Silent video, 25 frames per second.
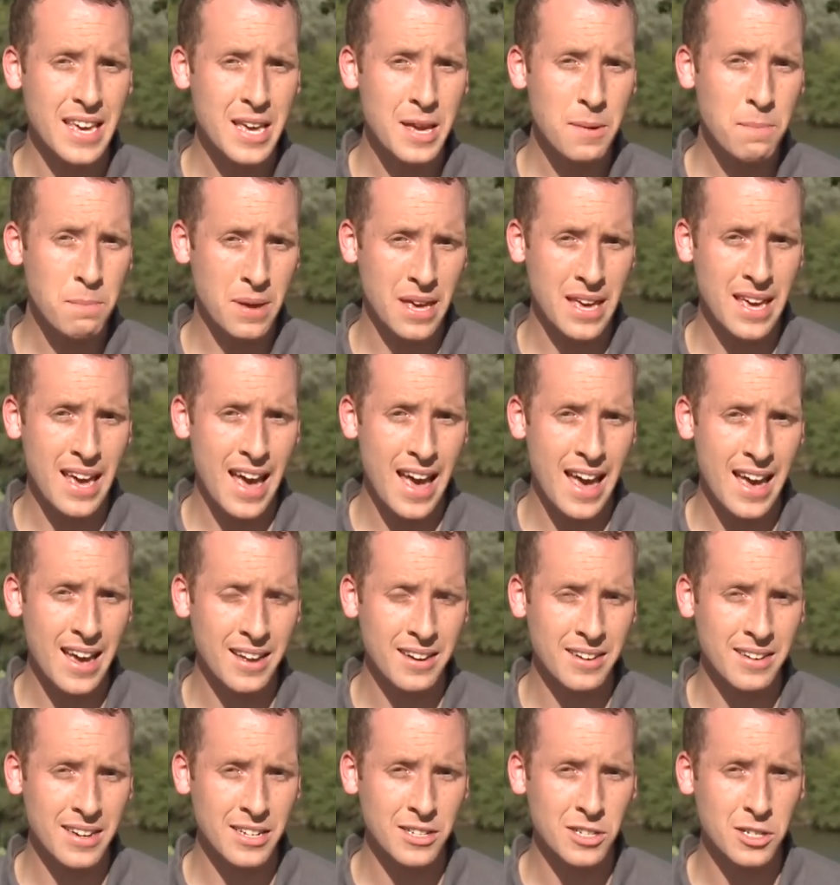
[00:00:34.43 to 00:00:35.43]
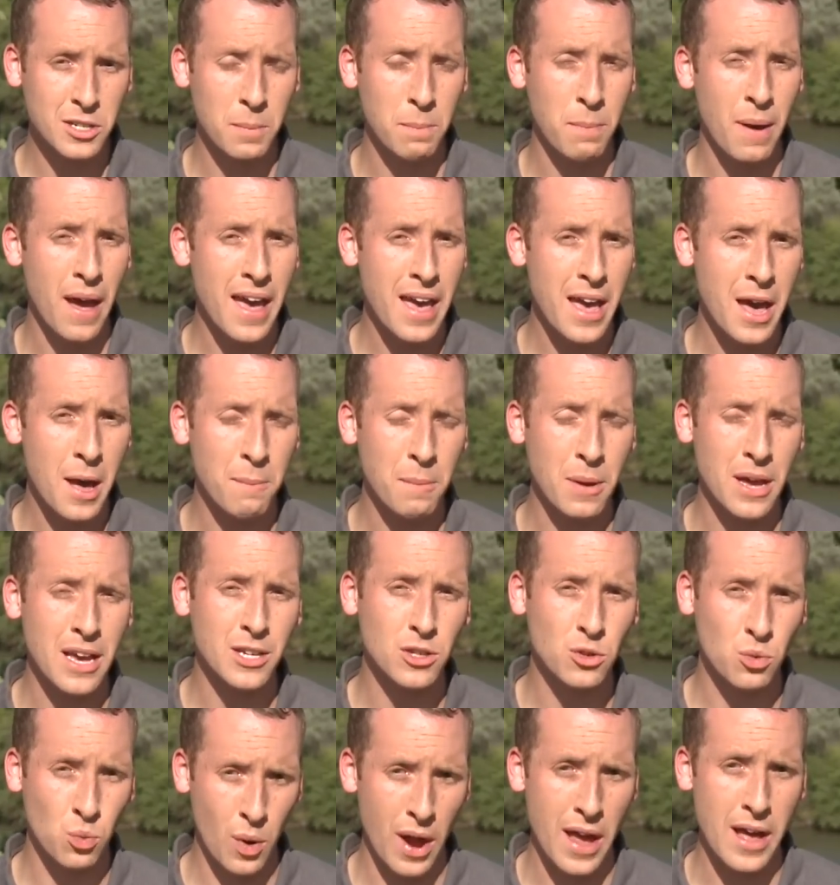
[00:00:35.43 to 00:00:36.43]
EPA needs to pay up
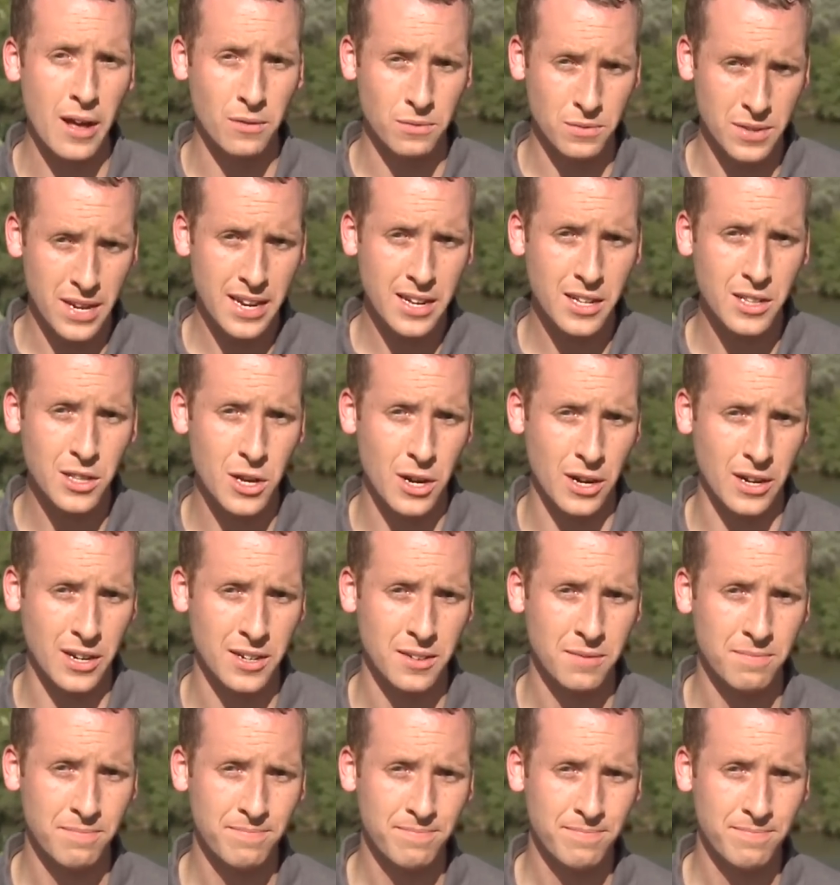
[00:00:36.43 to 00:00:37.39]
as well. Take a look.